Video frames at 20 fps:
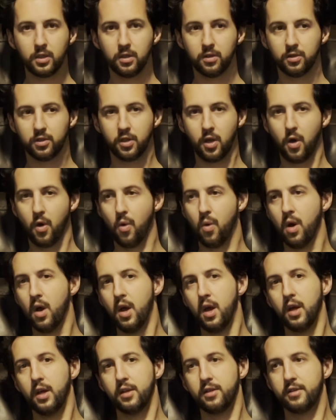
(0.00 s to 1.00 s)
So
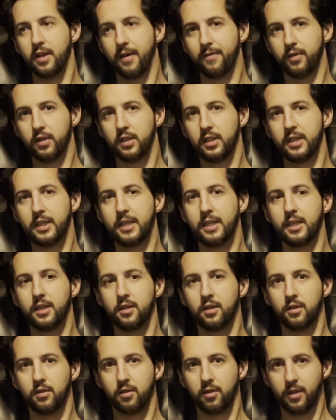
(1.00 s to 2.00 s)
definitely
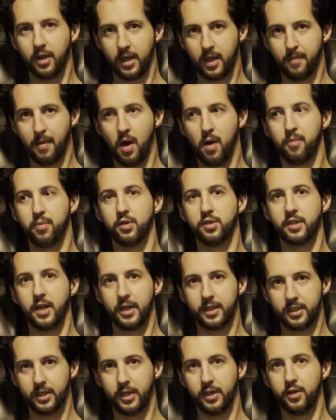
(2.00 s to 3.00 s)
think about
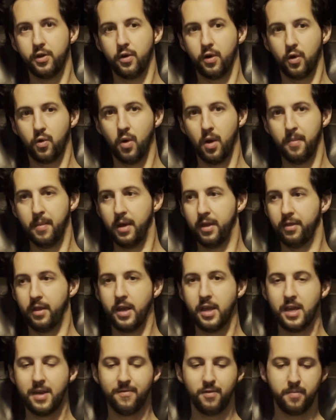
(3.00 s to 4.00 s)
protecting your equipment.
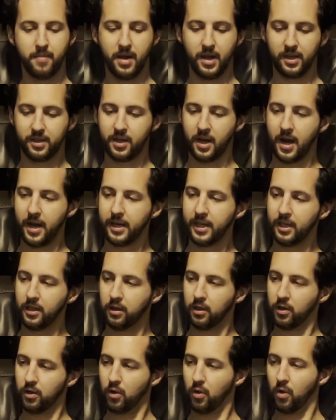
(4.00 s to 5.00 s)
They even make tiny
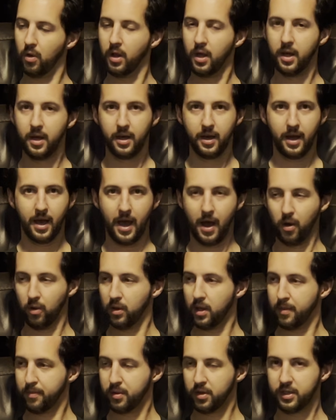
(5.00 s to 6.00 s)
little
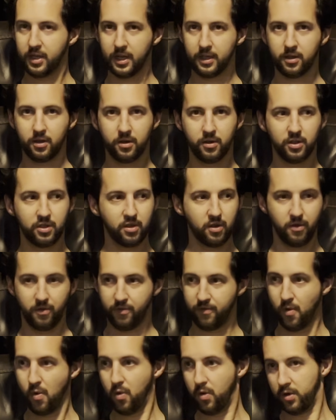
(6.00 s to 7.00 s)
outlet protectors
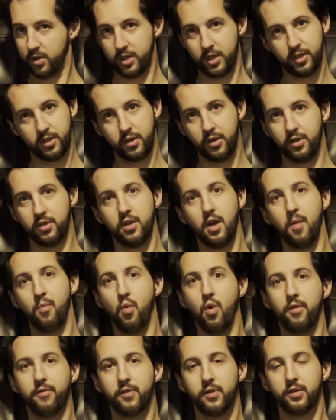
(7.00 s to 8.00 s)
for just your
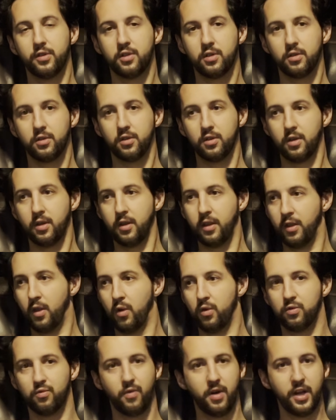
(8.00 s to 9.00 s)
subwoofers. And
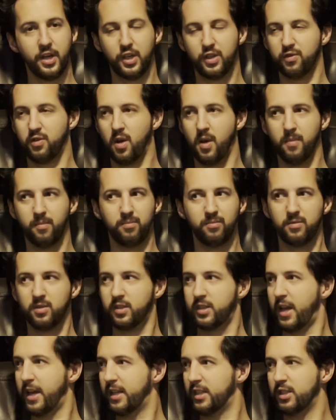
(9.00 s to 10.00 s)
those range from
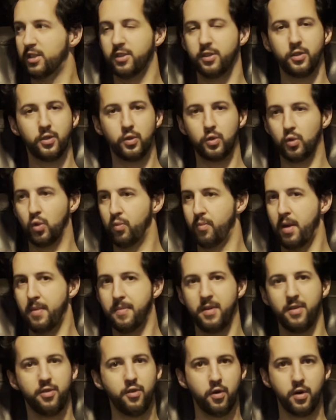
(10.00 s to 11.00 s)
$10 to
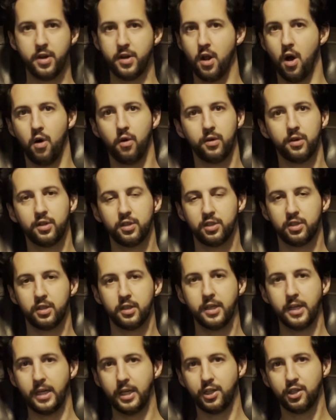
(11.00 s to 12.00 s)
maybe $30
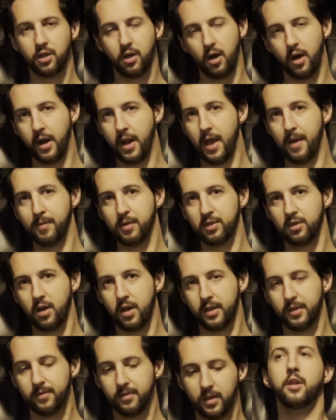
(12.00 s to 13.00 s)
each on
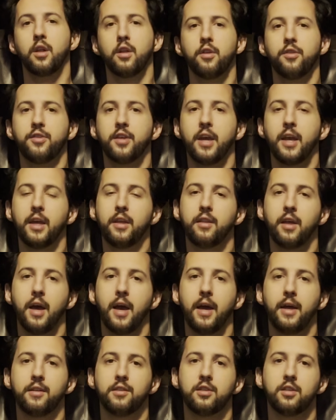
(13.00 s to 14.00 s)
Amazon. Another thing
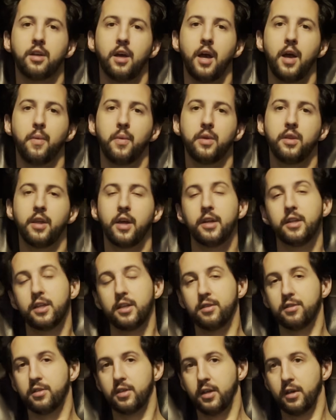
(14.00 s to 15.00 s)
that I would then
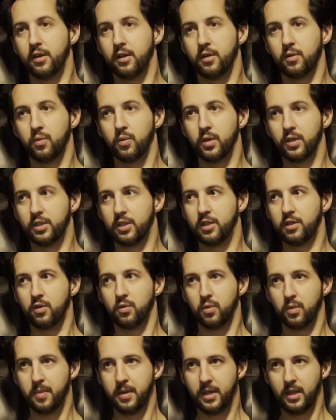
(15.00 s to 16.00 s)
consider, which this
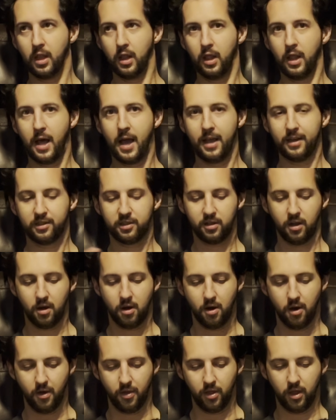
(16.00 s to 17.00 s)
would be the last
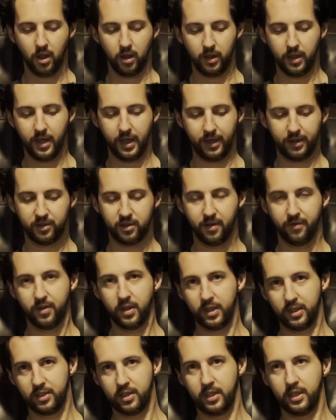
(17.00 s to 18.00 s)
on the list of
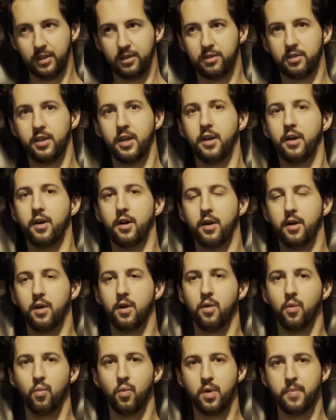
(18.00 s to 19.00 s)
things to consider,
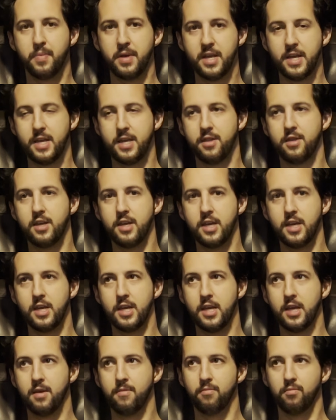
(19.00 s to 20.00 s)
would be
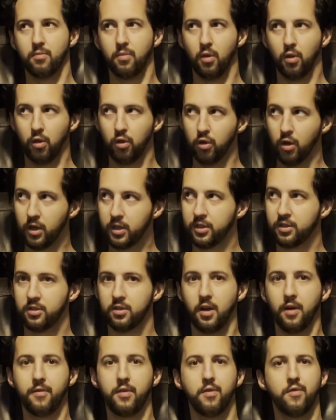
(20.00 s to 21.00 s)
the
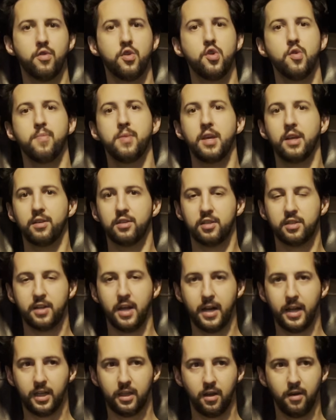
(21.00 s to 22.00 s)
looks of the room, the
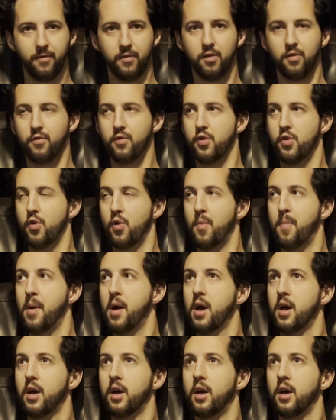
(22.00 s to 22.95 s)
aesthetic of the room.